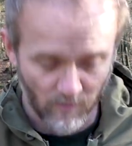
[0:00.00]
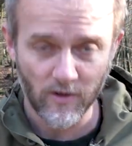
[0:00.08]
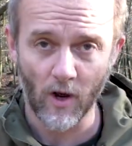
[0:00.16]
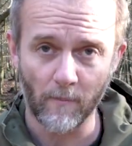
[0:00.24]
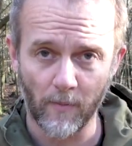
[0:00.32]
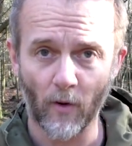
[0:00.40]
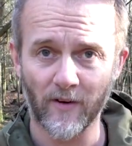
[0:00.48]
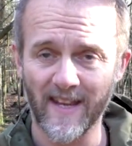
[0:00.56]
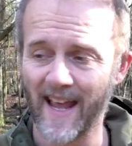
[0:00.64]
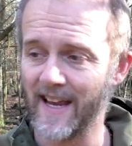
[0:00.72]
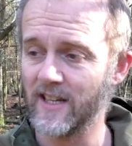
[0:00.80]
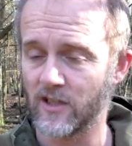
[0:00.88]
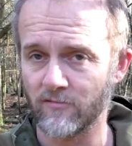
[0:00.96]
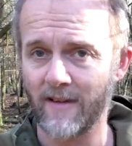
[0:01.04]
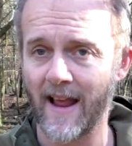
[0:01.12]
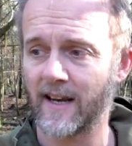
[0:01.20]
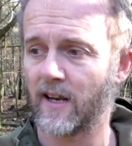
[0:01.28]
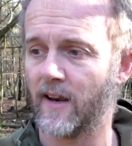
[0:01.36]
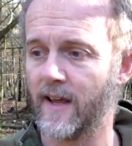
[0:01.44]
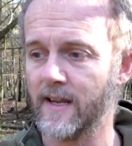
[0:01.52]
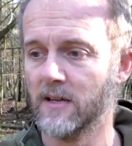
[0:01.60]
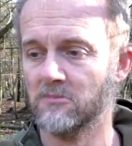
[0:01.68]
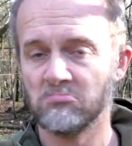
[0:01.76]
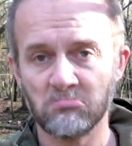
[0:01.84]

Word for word: with your body heat directly,